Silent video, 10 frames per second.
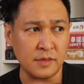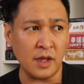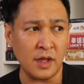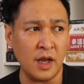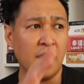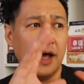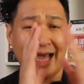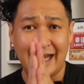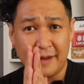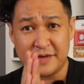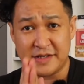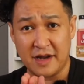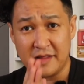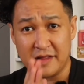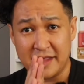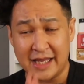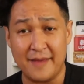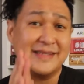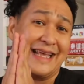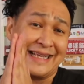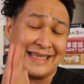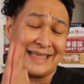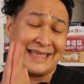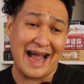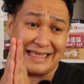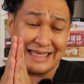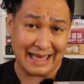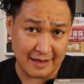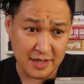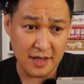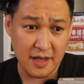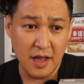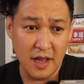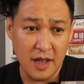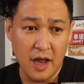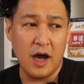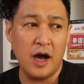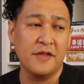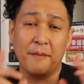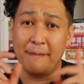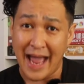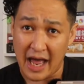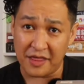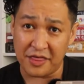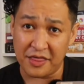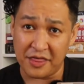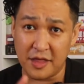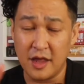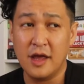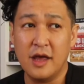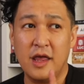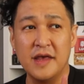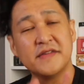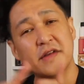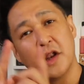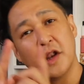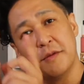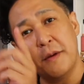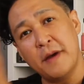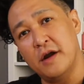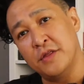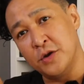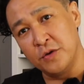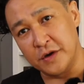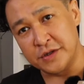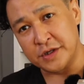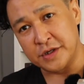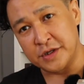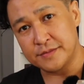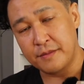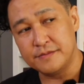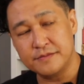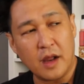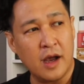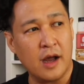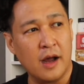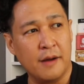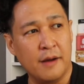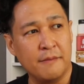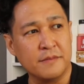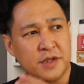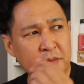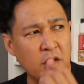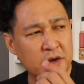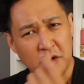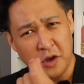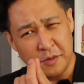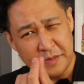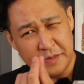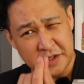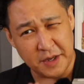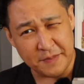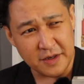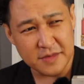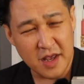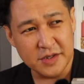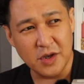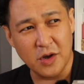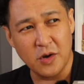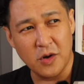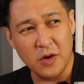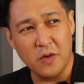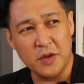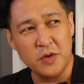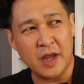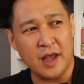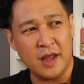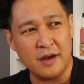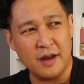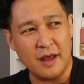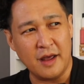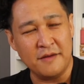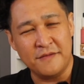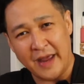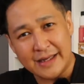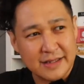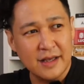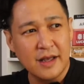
99% of the game is the exact same. The math is a little bit better in the new version. Some cards are a little bit cheaper, so you can advance